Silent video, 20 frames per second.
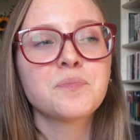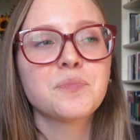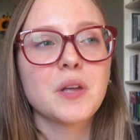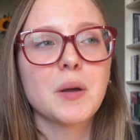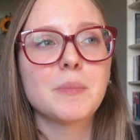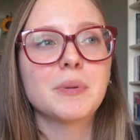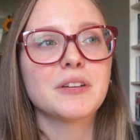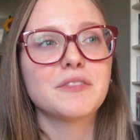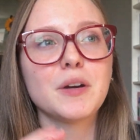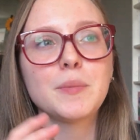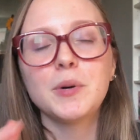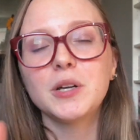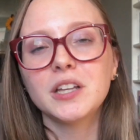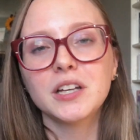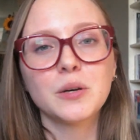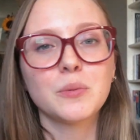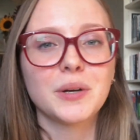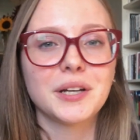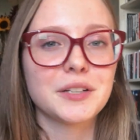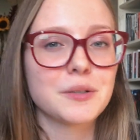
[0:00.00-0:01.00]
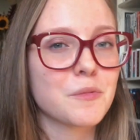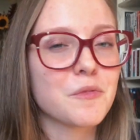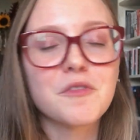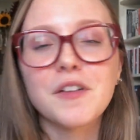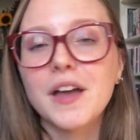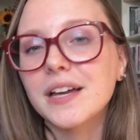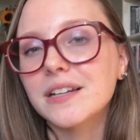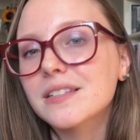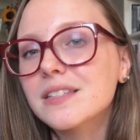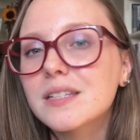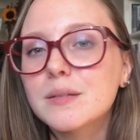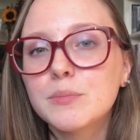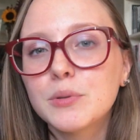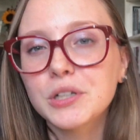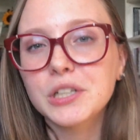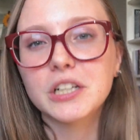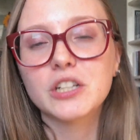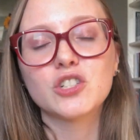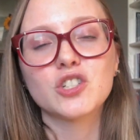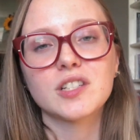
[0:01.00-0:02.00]
But if I bought like a random fantasy book
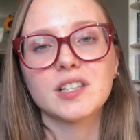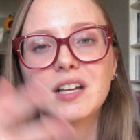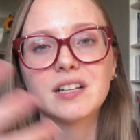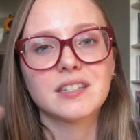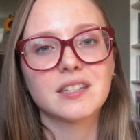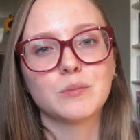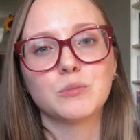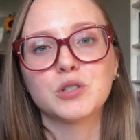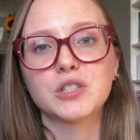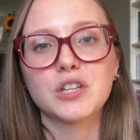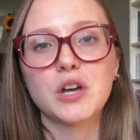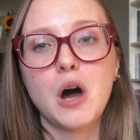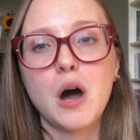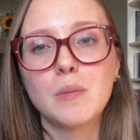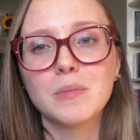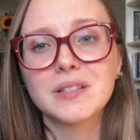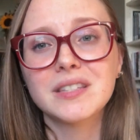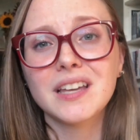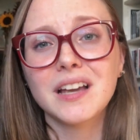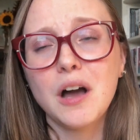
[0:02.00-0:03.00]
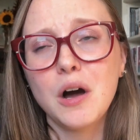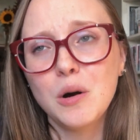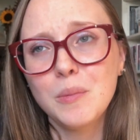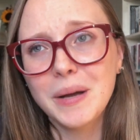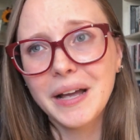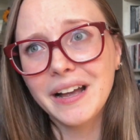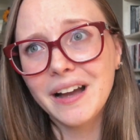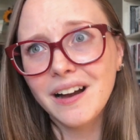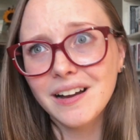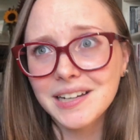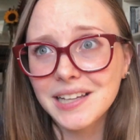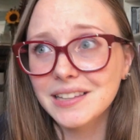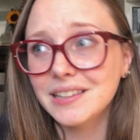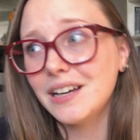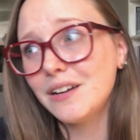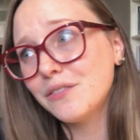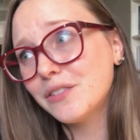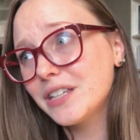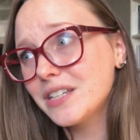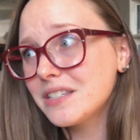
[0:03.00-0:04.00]
and I just had someone's comments like, oh my God, I
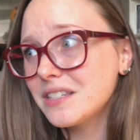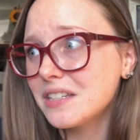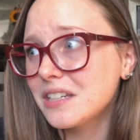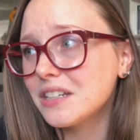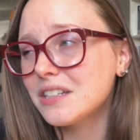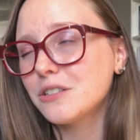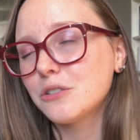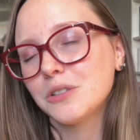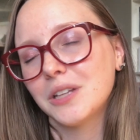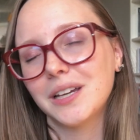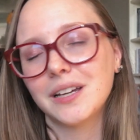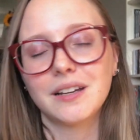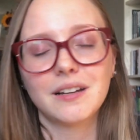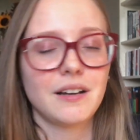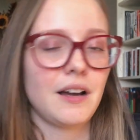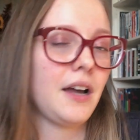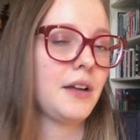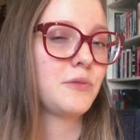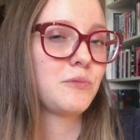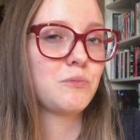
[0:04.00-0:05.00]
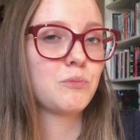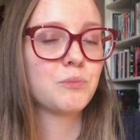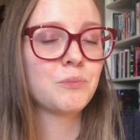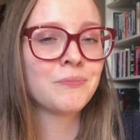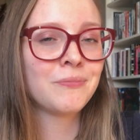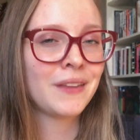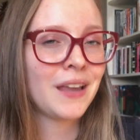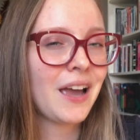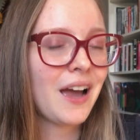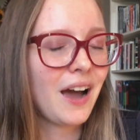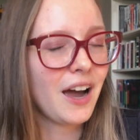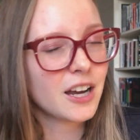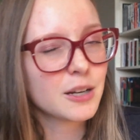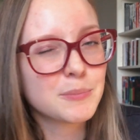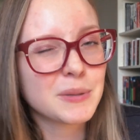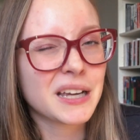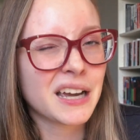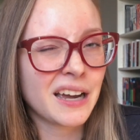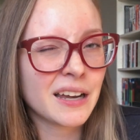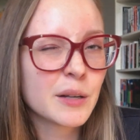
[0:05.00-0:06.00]
love these too, like I'd
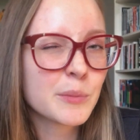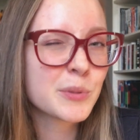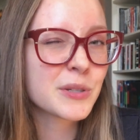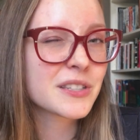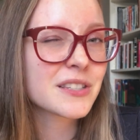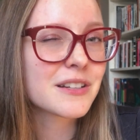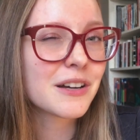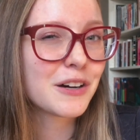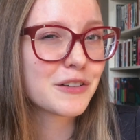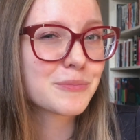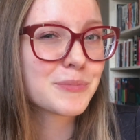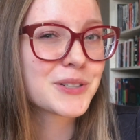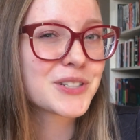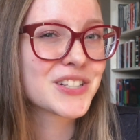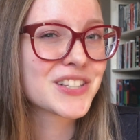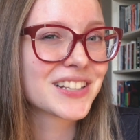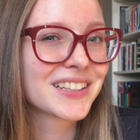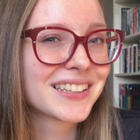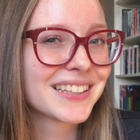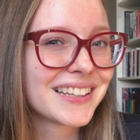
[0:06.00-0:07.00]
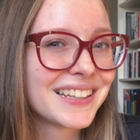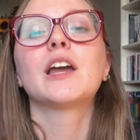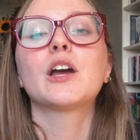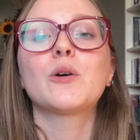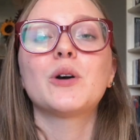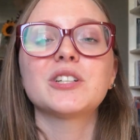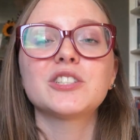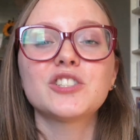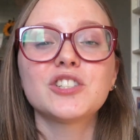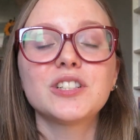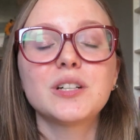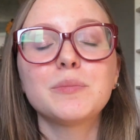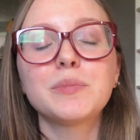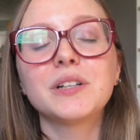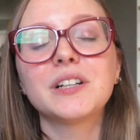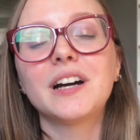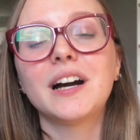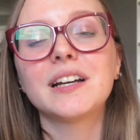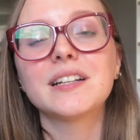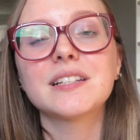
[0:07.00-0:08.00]
be kind of pissed off personally. Question number
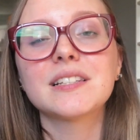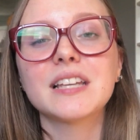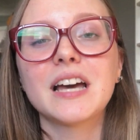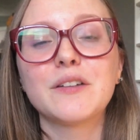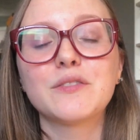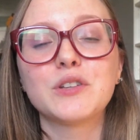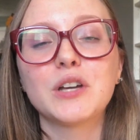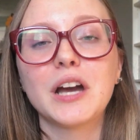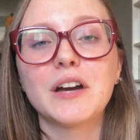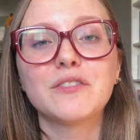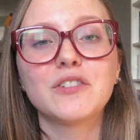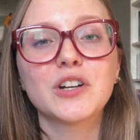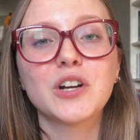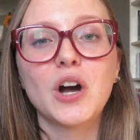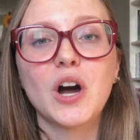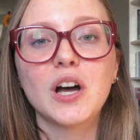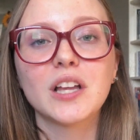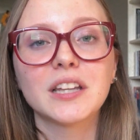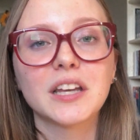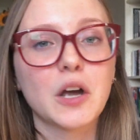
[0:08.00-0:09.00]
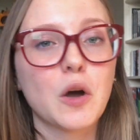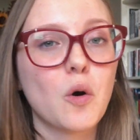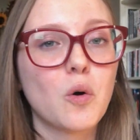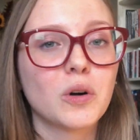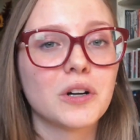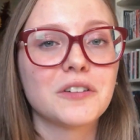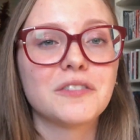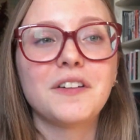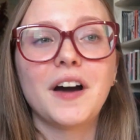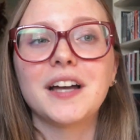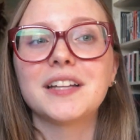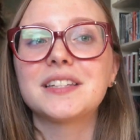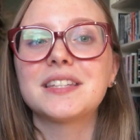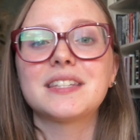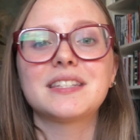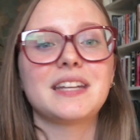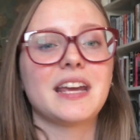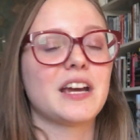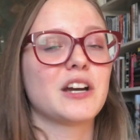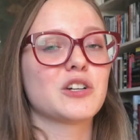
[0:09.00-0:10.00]
9 is, have you ever got like horrified
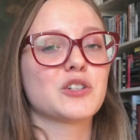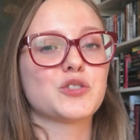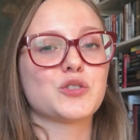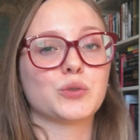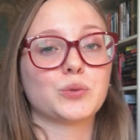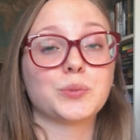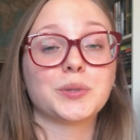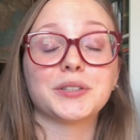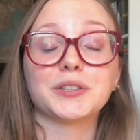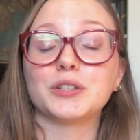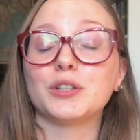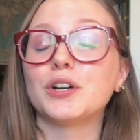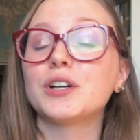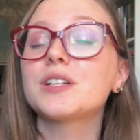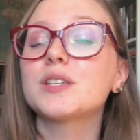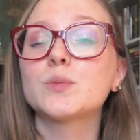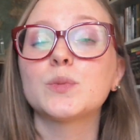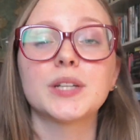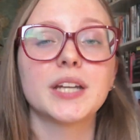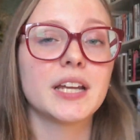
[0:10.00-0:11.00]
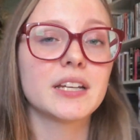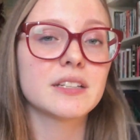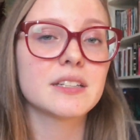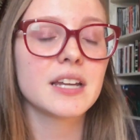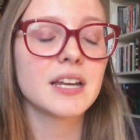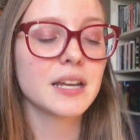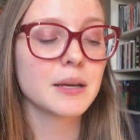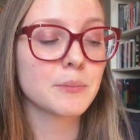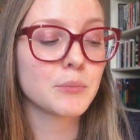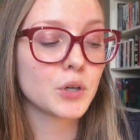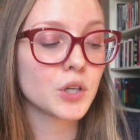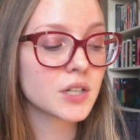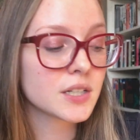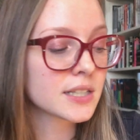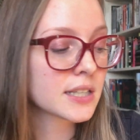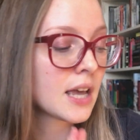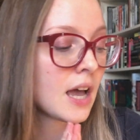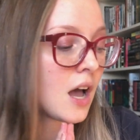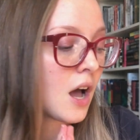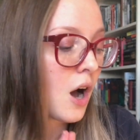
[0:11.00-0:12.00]
stares or weird looks when annotating
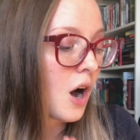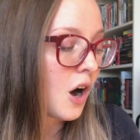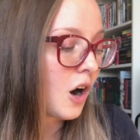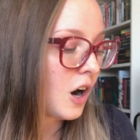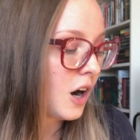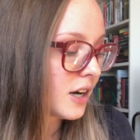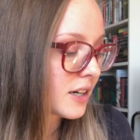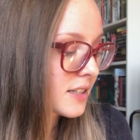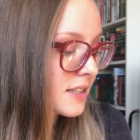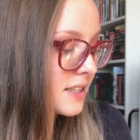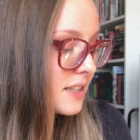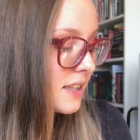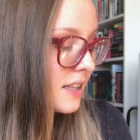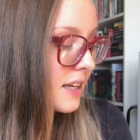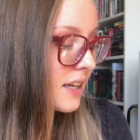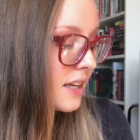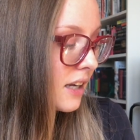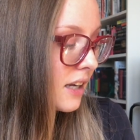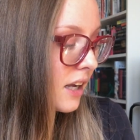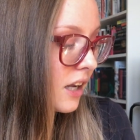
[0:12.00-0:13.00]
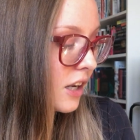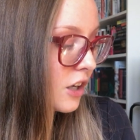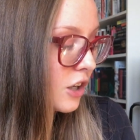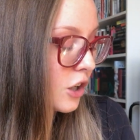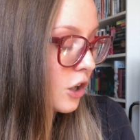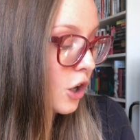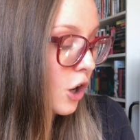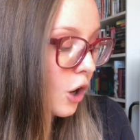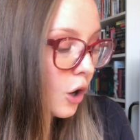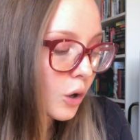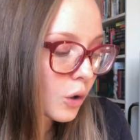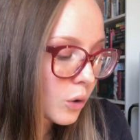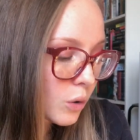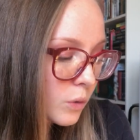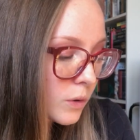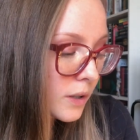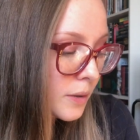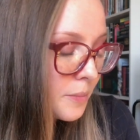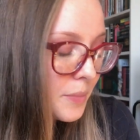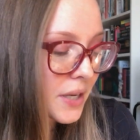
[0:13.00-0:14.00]
books? Honestly,
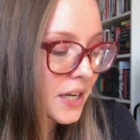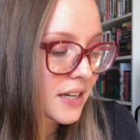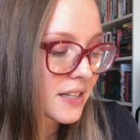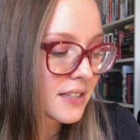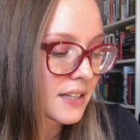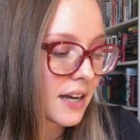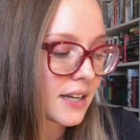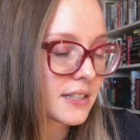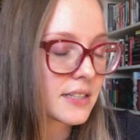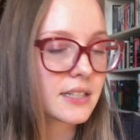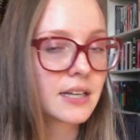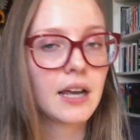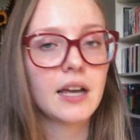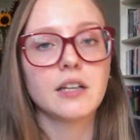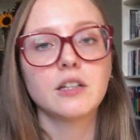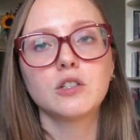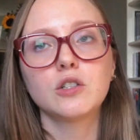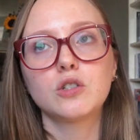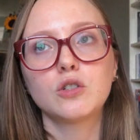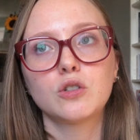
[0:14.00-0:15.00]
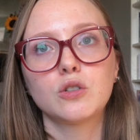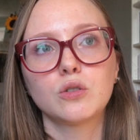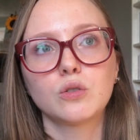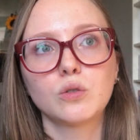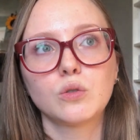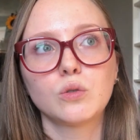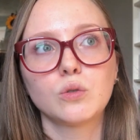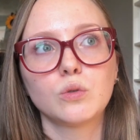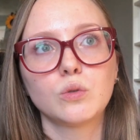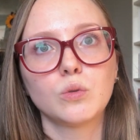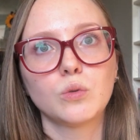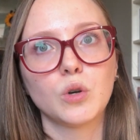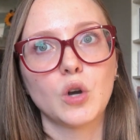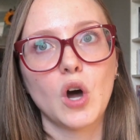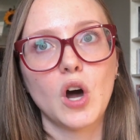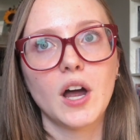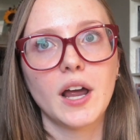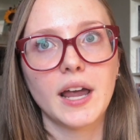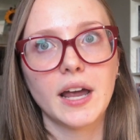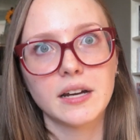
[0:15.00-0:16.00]
no, because I tend to
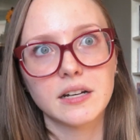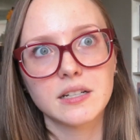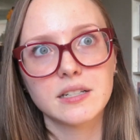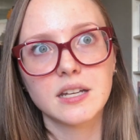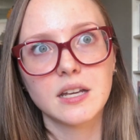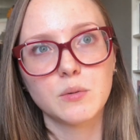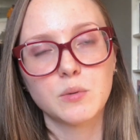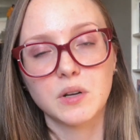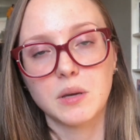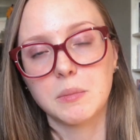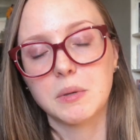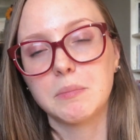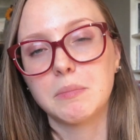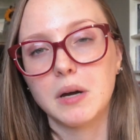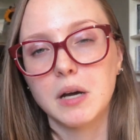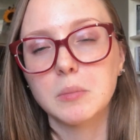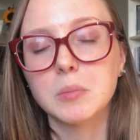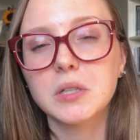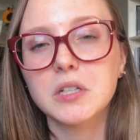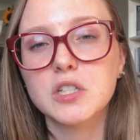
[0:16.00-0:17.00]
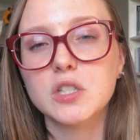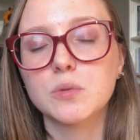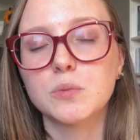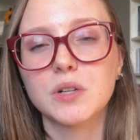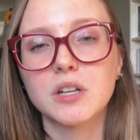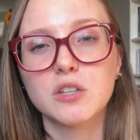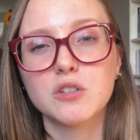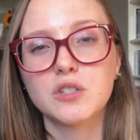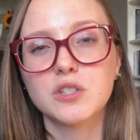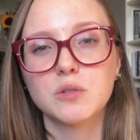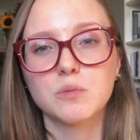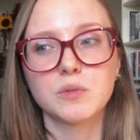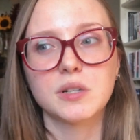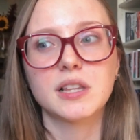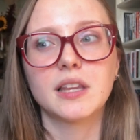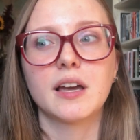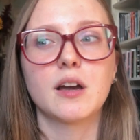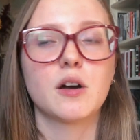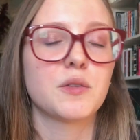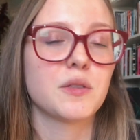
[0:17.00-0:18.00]
not annotate when I'm in public. So when I used to read
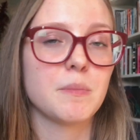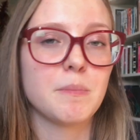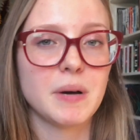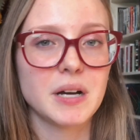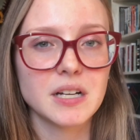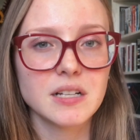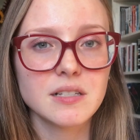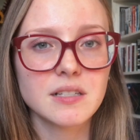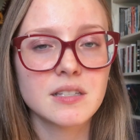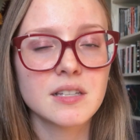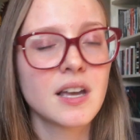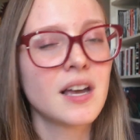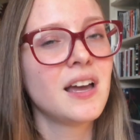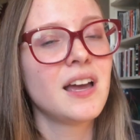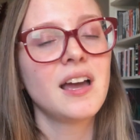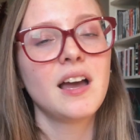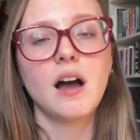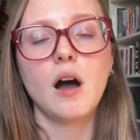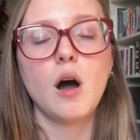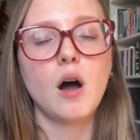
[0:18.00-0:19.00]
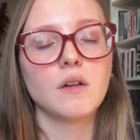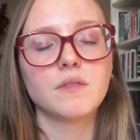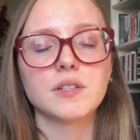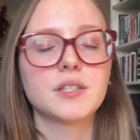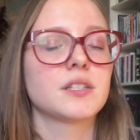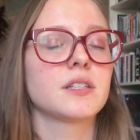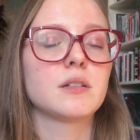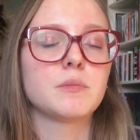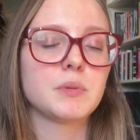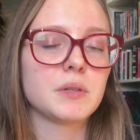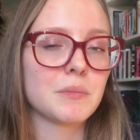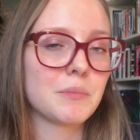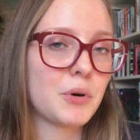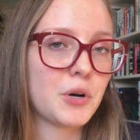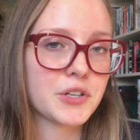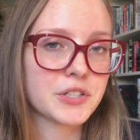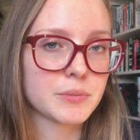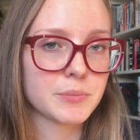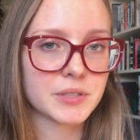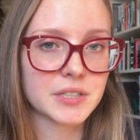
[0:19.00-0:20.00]
like on the bus, obviously it'd be
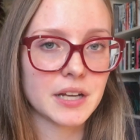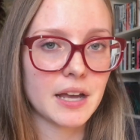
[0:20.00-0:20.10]
impossible to